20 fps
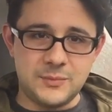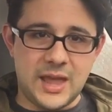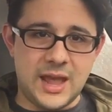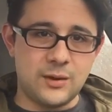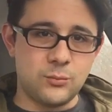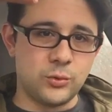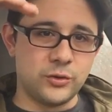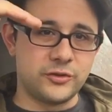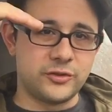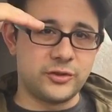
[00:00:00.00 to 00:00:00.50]

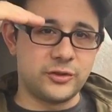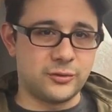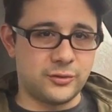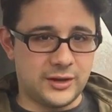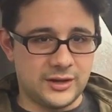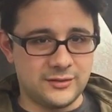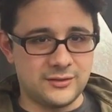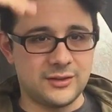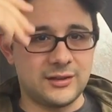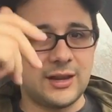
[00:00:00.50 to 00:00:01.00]
Edward
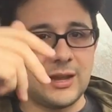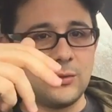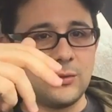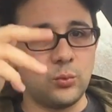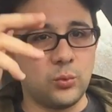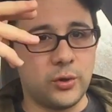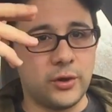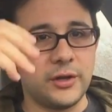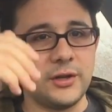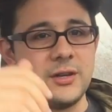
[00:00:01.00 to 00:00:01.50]
Scissorhands and Ed
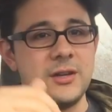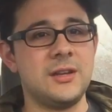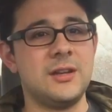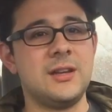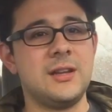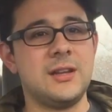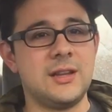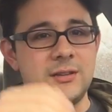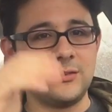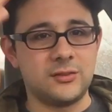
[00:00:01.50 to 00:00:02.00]
Wood
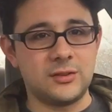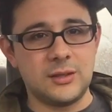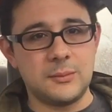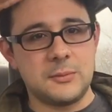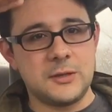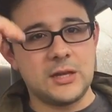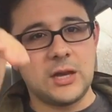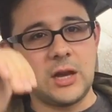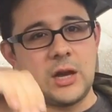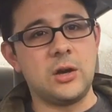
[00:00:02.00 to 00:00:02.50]
and
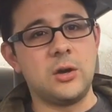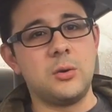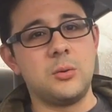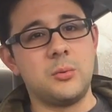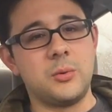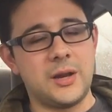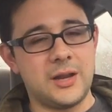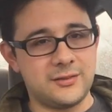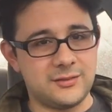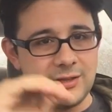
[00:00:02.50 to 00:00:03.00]
Sleepy Hollow,
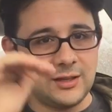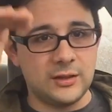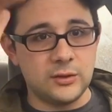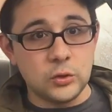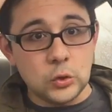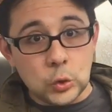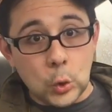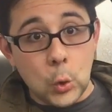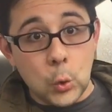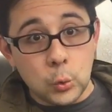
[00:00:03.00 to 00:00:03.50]
when I say
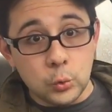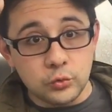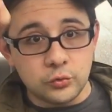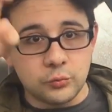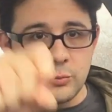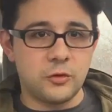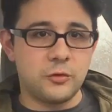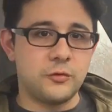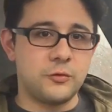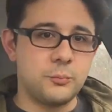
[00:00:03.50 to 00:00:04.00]

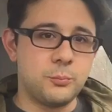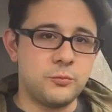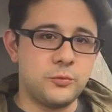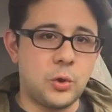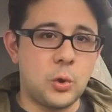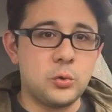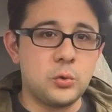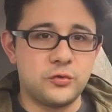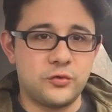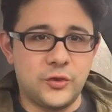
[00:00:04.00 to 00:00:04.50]
those
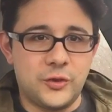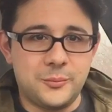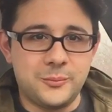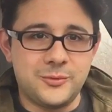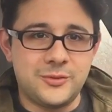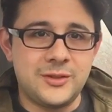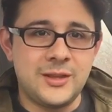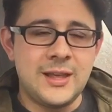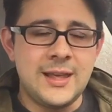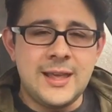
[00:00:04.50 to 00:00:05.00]

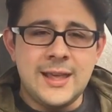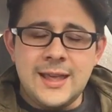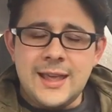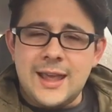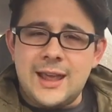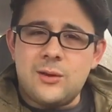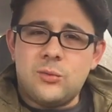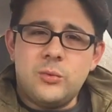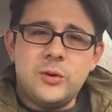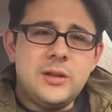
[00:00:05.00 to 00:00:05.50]
films.
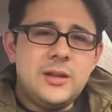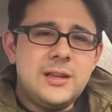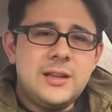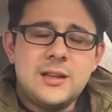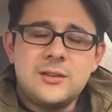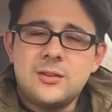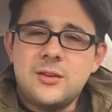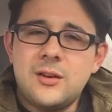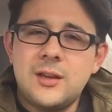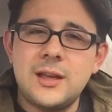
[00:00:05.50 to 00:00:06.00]
And really,
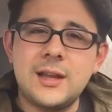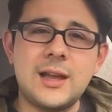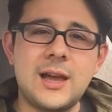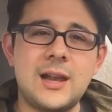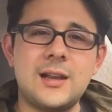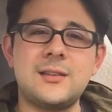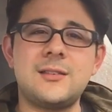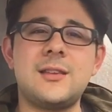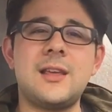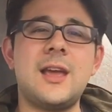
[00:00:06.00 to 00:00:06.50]
that's all I
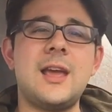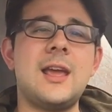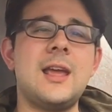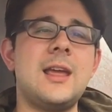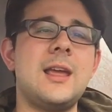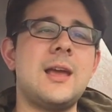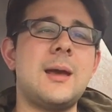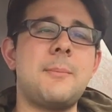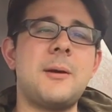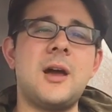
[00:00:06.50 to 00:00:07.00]
gotta
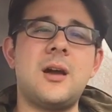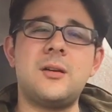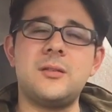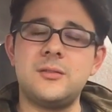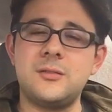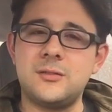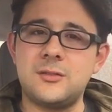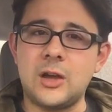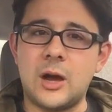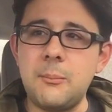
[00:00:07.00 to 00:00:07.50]
say
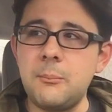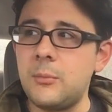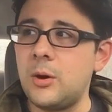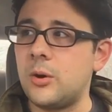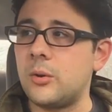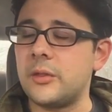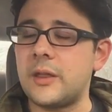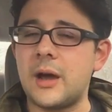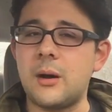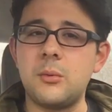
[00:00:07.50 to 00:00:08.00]
about
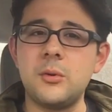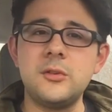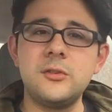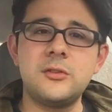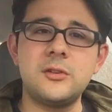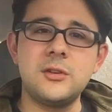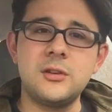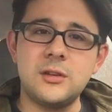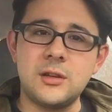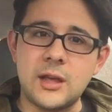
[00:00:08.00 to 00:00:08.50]
Dumbo. That
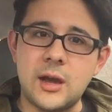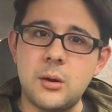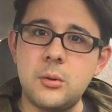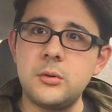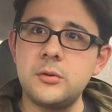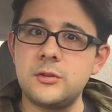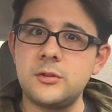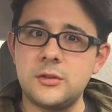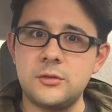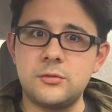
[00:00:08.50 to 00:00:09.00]

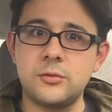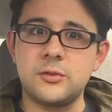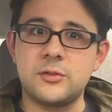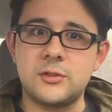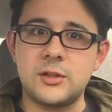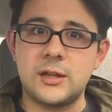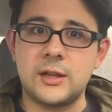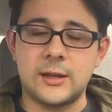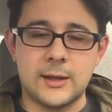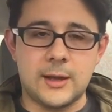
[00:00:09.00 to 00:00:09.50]
was
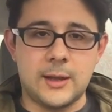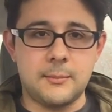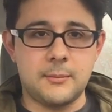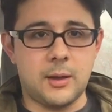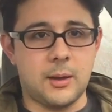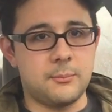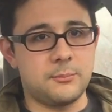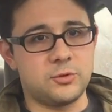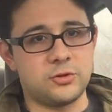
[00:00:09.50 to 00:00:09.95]
interesting. I'm